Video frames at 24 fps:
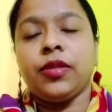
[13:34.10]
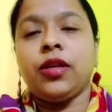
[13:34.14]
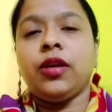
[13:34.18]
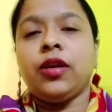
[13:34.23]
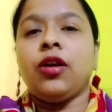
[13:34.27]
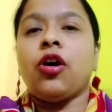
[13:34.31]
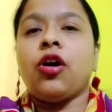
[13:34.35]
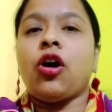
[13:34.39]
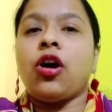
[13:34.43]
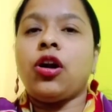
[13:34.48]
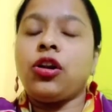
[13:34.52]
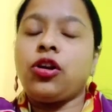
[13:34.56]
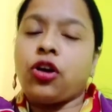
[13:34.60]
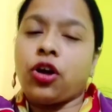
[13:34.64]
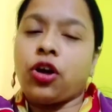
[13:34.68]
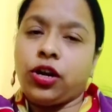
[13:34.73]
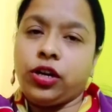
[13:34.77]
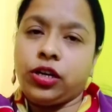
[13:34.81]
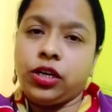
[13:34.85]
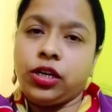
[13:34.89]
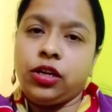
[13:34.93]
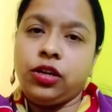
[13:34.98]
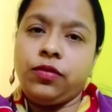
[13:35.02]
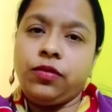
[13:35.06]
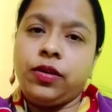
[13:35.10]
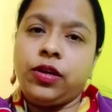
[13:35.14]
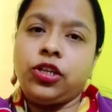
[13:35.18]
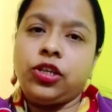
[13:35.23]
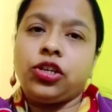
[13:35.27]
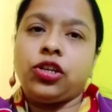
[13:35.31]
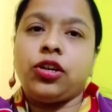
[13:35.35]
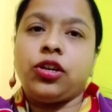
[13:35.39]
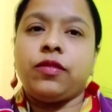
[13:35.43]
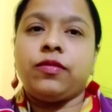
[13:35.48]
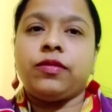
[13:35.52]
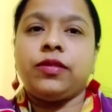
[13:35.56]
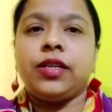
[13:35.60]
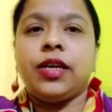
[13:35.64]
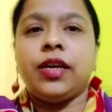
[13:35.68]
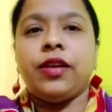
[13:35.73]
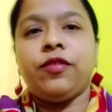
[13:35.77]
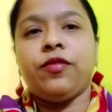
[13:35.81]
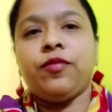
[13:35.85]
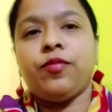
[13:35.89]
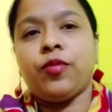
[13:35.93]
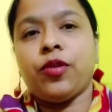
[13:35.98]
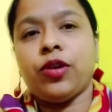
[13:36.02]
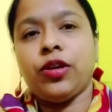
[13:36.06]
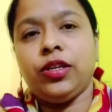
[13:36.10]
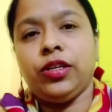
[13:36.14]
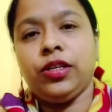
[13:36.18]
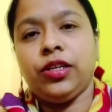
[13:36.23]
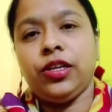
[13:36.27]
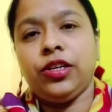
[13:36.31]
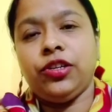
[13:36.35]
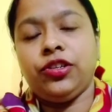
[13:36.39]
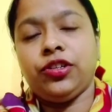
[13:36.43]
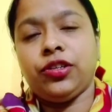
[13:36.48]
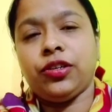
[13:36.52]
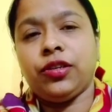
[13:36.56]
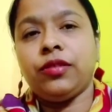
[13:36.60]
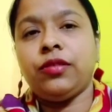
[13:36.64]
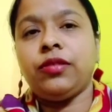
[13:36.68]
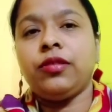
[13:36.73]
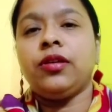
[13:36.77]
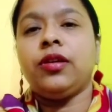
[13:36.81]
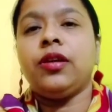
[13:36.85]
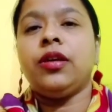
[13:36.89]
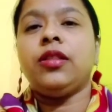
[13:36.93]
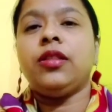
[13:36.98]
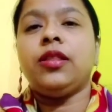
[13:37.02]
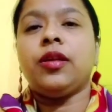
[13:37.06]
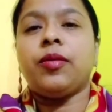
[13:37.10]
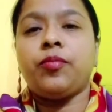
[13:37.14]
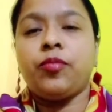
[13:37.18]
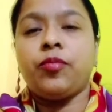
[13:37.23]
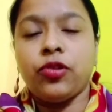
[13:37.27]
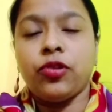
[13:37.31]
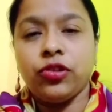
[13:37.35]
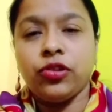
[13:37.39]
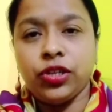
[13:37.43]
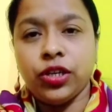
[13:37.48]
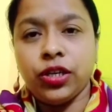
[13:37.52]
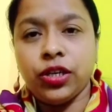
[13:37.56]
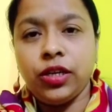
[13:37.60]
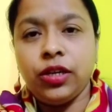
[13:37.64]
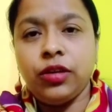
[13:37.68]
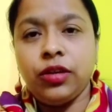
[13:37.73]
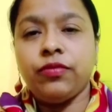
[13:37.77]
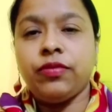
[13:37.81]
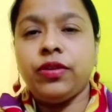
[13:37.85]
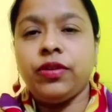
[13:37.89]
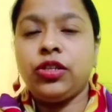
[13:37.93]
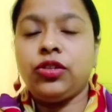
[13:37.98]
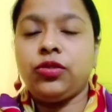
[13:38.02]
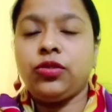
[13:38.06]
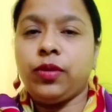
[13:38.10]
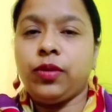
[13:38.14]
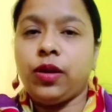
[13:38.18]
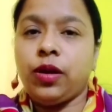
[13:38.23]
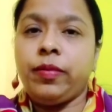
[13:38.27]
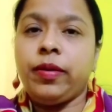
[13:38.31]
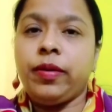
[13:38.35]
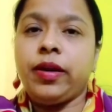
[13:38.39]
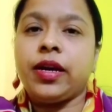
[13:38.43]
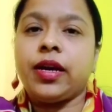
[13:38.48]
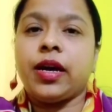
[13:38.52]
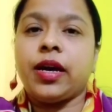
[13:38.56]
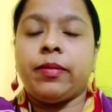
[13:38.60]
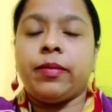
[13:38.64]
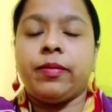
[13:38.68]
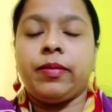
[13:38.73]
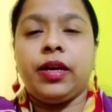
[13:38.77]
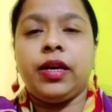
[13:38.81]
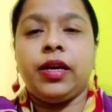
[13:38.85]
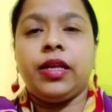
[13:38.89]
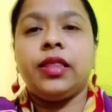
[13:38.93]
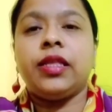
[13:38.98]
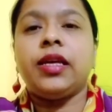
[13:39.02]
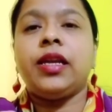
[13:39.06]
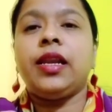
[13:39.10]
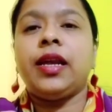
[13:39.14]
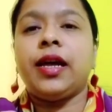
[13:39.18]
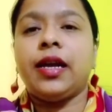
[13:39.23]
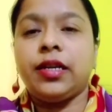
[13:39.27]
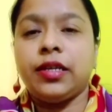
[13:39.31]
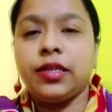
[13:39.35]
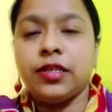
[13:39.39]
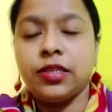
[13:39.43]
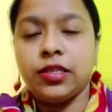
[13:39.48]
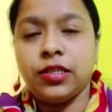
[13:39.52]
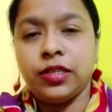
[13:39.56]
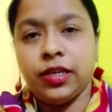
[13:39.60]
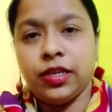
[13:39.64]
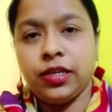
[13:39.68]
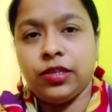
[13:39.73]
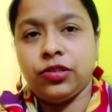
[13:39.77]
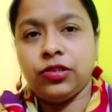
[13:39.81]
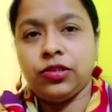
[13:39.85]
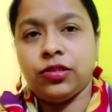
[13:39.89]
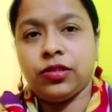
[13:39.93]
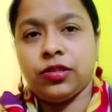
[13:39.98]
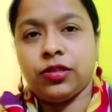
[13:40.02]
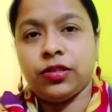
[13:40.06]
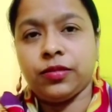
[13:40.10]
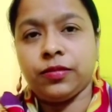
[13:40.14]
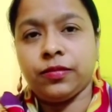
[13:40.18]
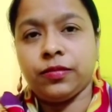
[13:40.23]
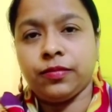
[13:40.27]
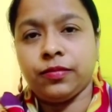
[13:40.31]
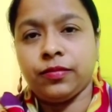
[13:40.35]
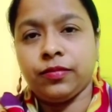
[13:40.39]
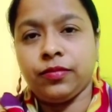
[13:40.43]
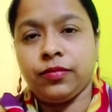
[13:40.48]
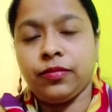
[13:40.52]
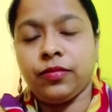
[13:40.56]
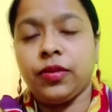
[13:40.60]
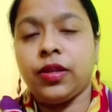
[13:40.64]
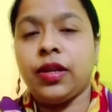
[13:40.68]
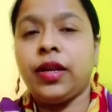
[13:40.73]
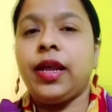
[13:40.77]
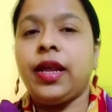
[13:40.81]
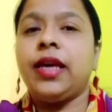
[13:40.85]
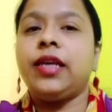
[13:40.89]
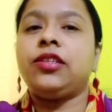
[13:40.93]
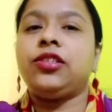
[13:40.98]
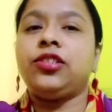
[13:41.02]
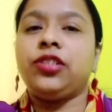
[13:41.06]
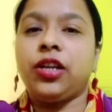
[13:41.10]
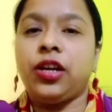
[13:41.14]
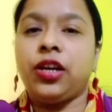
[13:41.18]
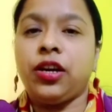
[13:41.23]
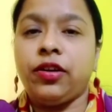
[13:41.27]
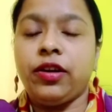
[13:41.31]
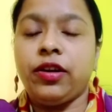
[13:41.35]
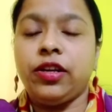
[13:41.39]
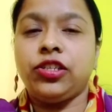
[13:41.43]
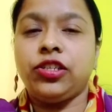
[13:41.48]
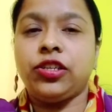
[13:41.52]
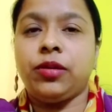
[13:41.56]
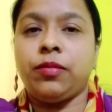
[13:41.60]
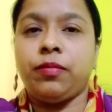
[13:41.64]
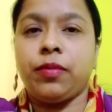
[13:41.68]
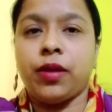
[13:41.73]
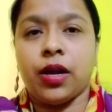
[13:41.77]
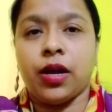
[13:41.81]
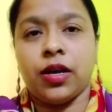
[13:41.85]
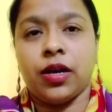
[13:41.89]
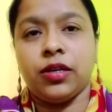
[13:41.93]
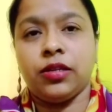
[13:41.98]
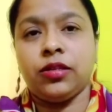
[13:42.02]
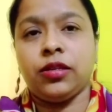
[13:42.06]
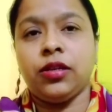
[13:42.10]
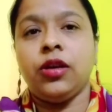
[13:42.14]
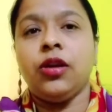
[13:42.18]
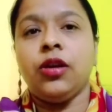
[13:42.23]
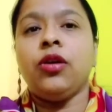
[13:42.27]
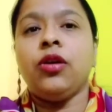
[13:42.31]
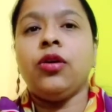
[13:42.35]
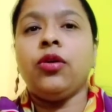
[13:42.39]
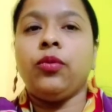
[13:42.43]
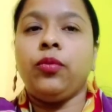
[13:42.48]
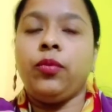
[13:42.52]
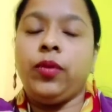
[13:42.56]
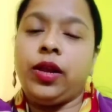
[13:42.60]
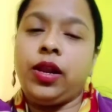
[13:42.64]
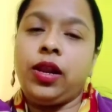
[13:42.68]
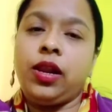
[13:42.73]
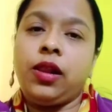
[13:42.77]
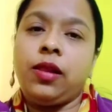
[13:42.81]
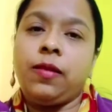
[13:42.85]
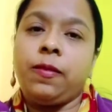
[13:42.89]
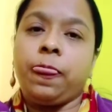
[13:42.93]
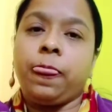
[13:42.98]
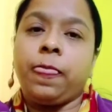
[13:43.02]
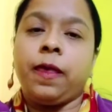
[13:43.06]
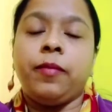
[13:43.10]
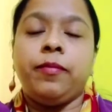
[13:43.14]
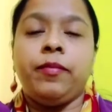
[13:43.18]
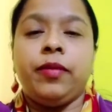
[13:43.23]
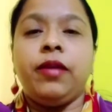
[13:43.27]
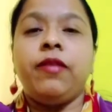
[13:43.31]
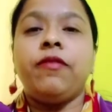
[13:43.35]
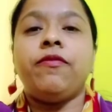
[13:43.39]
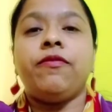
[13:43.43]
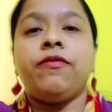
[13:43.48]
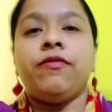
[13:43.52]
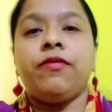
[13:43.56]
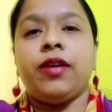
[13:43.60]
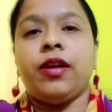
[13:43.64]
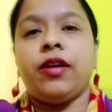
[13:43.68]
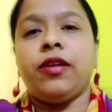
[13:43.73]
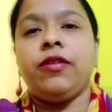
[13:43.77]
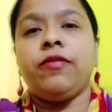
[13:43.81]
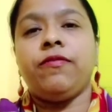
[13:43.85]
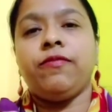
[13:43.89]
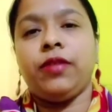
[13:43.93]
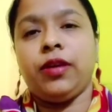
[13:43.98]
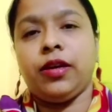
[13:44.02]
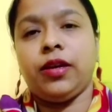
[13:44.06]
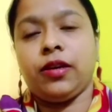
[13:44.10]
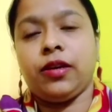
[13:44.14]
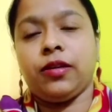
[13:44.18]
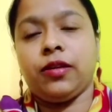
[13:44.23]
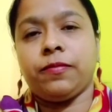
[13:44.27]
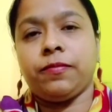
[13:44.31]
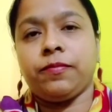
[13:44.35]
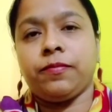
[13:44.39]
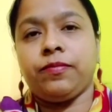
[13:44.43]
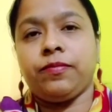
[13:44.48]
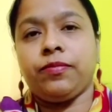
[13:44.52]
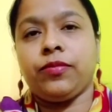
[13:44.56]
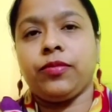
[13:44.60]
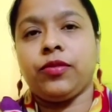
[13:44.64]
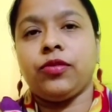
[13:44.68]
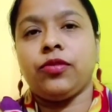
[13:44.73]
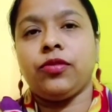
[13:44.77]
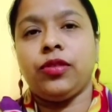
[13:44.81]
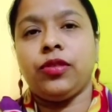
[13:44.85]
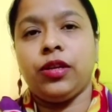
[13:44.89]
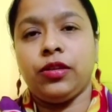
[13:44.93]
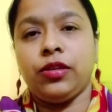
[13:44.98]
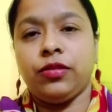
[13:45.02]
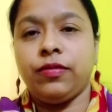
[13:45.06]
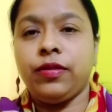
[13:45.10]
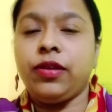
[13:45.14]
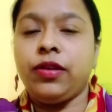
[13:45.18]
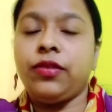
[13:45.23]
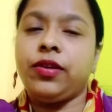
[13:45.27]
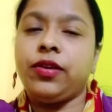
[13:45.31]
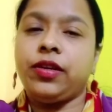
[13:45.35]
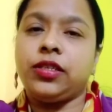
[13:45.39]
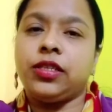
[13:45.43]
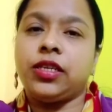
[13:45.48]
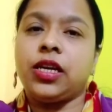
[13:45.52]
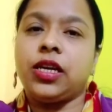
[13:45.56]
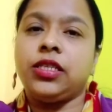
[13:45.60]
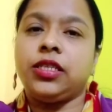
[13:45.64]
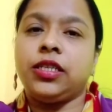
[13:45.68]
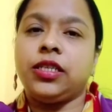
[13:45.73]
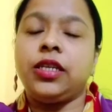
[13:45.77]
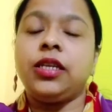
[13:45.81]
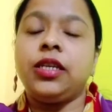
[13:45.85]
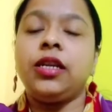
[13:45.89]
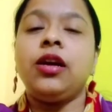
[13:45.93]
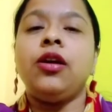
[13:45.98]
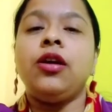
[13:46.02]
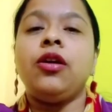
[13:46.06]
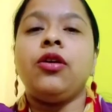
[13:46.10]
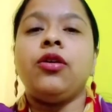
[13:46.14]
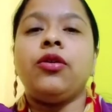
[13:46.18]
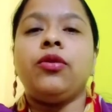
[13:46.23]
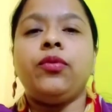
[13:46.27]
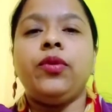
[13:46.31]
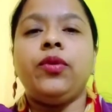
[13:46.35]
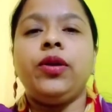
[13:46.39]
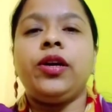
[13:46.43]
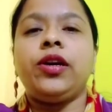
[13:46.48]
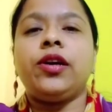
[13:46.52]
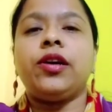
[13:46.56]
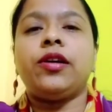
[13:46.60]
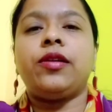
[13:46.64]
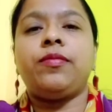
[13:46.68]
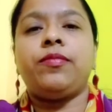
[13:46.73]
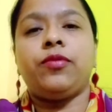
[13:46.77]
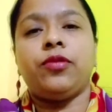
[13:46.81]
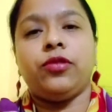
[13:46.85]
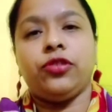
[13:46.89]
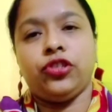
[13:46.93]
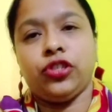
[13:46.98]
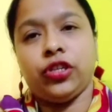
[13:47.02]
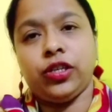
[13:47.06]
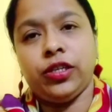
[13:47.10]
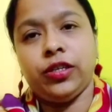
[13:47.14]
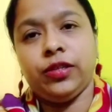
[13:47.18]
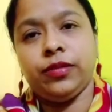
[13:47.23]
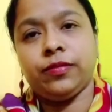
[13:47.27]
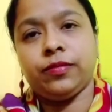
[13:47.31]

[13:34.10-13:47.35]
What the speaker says: On continuation of self-pollination, the progeny which will be coming in the latter stages, the next generation plants will be very weak. So this will result in weaker progeny.